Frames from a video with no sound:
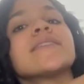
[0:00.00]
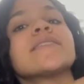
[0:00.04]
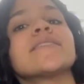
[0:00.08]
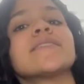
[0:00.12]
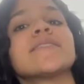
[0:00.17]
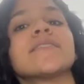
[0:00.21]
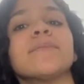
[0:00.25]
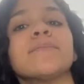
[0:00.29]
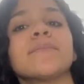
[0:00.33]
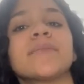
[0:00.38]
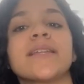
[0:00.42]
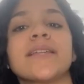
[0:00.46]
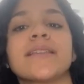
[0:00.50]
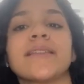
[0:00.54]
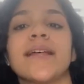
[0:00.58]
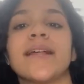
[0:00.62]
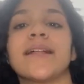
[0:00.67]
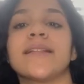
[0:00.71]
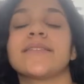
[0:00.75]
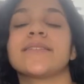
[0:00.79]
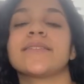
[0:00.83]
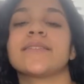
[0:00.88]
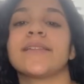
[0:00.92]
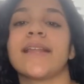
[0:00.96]
something
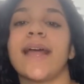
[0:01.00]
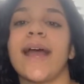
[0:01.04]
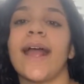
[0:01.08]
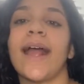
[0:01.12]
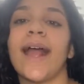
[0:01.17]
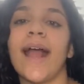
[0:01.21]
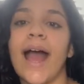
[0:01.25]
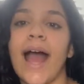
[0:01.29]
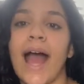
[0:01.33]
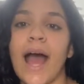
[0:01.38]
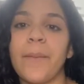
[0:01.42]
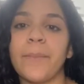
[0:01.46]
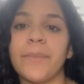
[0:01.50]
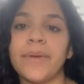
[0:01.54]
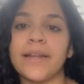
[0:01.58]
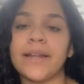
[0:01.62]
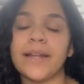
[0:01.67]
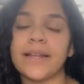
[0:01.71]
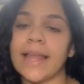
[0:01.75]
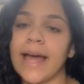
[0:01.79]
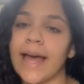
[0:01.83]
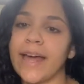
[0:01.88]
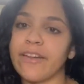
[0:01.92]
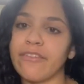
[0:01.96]
that's not common.
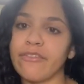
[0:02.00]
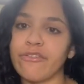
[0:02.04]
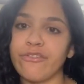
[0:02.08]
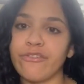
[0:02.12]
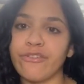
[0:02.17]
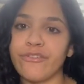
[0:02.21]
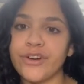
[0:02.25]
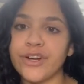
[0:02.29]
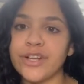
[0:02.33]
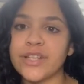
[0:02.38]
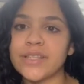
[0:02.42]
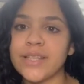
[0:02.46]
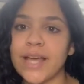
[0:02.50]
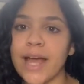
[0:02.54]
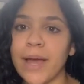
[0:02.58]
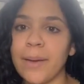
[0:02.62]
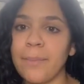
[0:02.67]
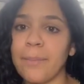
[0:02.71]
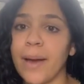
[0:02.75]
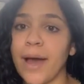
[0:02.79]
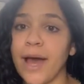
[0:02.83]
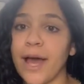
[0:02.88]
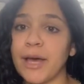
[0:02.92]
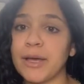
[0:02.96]
A lot of first
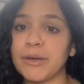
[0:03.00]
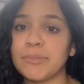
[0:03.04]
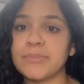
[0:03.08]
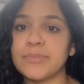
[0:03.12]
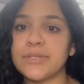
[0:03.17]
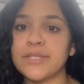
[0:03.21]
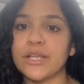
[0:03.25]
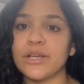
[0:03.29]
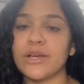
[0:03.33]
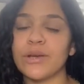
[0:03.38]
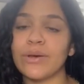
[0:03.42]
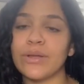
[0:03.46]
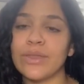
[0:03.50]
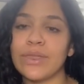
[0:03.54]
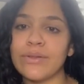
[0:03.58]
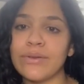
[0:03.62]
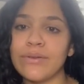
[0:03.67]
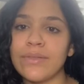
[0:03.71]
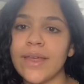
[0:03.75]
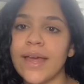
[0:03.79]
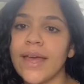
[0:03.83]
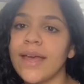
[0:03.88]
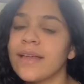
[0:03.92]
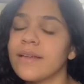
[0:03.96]
time moms go
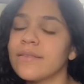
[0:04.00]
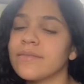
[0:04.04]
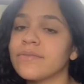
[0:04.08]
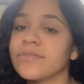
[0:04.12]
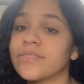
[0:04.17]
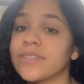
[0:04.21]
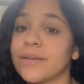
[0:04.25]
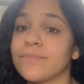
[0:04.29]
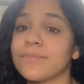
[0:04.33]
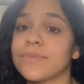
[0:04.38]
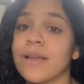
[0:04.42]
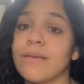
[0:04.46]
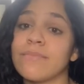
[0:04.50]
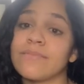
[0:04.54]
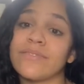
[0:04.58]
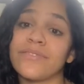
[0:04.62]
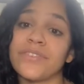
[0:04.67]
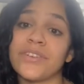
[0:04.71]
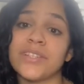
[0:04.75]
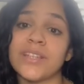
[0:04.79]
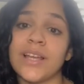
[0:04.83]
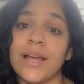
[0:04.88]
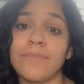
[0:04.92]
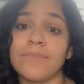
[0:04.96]
through that. Sometimes
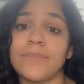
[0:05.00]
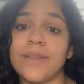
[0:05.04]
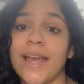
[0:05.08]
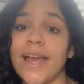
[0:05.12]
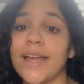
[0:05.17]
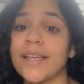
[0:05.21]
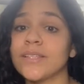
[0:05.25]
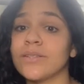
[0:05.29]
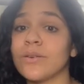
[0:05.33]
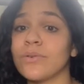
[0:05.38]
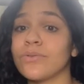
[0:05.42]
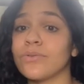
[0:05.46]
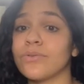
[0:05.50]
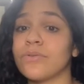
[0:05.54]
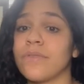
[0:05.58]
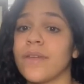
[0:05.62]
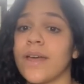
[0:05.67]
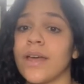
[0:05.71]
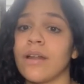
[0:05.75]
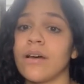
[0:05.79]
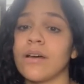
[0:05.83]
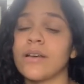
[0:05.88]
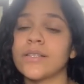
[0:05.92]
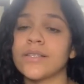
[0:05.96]
first time dads go through
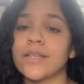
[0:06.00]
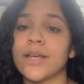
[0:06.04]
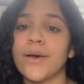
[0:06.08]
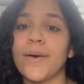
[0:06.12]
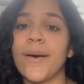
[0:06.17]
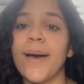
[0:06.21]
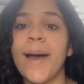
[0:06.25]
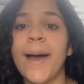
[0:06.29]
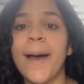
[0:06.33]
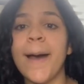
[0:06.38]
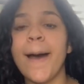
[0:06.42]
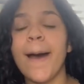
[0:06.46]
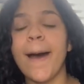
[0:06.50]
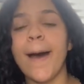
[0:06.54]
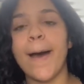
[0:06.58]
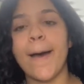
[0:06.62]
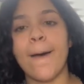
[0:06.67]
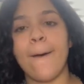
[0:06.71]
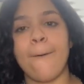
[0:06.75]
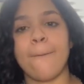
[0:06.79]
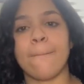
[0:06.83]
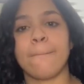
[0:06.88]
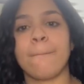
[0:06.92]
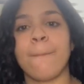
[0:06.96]
that also.
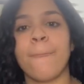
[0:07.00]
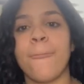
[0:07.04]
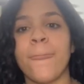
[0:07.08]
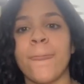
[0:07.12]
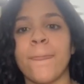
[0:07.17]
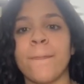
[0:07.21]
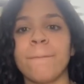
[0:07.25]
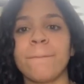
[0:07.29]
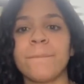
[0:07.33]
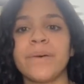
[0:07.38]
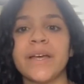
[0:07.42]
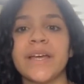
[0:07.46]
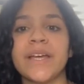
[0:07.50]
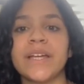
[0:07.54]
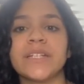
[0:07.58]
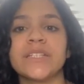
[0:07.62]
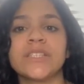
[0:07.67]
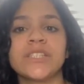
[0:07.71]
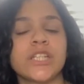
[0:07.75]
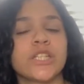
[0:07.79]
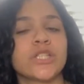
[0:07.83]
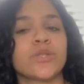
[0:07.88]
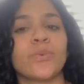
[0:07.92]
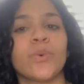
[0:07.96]
Um, but
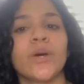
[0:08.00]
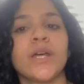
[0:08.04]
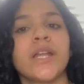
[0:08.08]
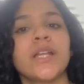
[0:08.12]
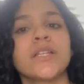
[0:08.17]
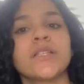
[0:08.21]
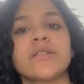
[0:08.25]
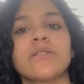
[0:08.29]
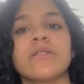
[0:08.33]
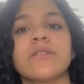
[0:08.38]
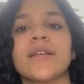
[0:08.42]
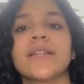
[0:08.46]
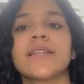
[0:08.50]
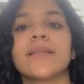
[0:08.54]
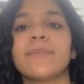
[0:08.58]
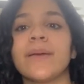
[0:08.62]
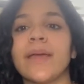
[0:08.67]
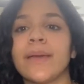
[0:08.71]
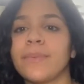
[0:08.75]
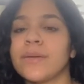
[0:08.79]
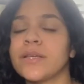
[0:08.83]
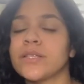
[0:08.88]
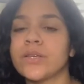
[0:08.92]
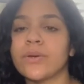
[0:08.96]
just wanting to know that the
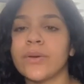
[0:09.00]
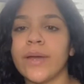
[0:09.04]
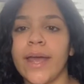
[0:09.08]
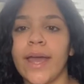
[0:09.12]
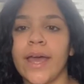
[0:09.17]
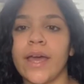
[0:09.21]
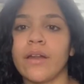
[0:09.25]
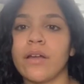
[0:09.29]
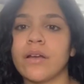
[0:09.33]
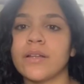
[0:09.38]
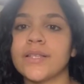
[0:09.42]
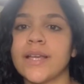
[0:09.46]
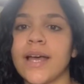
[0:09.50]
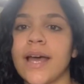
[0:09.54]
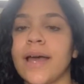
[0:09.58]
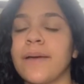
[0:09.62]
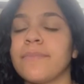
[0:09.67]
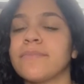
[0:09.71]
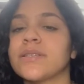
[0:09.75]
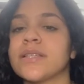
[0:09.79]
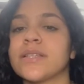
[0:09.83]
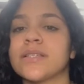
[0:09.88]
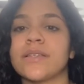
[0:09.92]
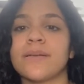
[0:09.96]
baby's okay at all
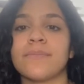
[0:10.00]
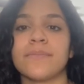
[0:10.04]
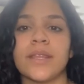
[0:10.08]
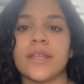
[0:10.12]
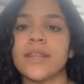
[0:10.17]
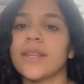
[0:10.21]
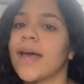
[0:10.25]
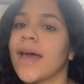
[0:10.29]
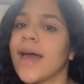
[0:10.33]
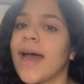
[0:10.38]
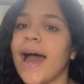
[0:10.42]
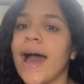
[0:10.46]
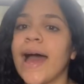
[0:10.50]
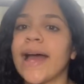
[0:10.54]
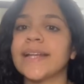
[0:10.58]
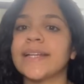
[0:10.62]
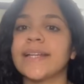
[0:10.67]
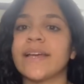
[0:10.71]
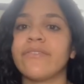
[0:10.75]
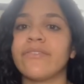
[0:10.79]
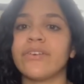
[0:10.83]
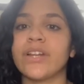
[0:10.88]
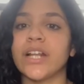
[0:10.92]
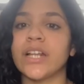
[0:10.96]
times is something that I
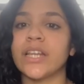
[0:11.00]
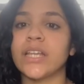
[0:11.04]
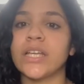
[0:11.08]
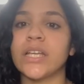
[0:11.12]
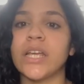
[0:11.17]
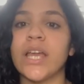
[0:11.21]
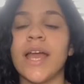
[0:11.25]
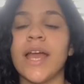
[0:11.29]
definitely